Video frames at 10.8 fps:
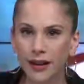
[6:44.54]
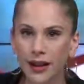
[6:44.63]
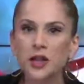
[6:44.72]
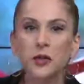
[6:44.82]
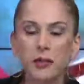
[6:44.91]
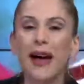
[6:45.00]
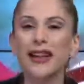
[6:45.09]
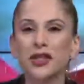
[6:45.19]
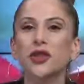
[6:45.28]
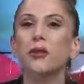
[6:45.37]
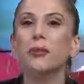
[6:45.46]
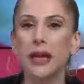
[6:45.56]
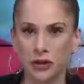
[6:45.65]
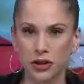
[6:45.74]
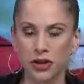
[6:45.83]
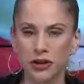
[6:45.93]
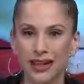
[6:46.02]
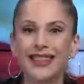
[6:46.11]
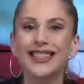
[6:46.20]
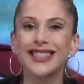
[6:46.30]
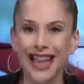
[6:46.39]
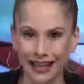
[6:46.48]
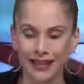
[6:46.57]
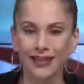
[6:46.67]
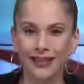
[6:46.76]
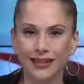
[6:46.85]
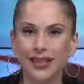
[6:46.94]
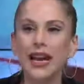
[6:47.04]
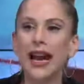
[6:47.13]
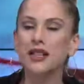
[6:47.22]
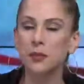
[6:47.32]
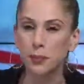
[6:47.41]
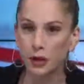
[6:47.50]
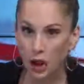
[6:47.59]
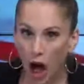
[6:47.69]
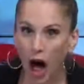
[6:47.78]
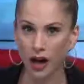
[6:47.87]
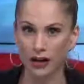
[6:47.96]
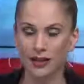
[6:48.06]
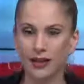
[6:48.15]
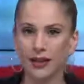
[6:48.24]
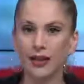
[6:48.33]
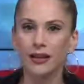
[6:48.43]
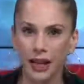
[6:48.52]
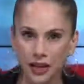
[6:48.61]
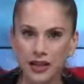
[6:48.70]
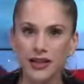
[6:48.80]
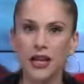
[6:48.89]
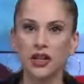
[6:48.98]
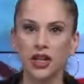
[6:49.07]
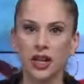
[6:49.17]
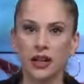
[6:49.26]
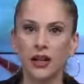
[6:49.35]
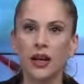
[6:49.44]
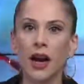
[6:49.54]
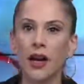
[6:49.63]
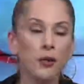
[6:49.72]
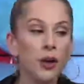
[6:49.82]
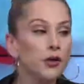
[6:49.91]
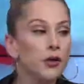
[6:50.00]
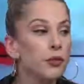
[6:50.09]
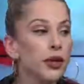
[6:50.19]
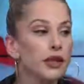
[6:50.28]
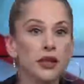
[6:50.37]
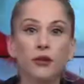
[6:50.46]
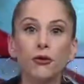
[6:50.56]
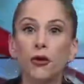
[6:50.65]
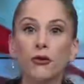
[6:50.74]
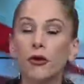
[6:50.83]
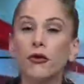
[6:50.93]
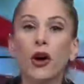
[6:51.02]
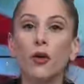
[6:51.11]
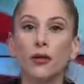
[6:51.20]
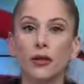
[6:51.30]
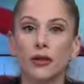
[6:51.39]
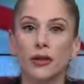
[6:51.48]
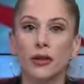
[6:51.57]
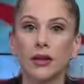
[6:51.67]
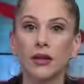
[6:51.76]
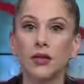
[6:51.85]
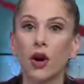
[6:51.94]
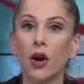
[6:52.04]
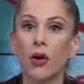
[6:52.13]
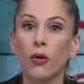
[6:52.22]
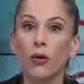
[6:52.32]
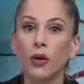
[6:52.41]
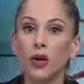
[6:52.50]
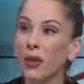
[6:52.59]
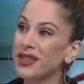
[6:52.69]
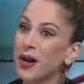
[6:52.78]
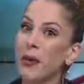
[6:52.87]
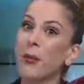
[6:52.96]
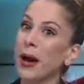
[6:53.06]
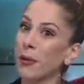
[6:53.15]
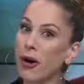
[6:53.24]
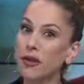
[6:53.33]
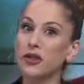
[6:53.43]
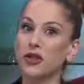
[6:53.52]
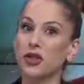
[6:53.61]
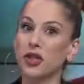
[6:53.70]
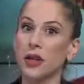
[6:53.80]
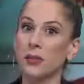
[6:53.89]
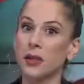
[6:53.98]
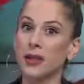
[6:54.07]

It's with Massacre Mitch in the Senate. He has blocked legislation. He won't even bring it to the floor for a vote. So you want to talk about bipartisanship?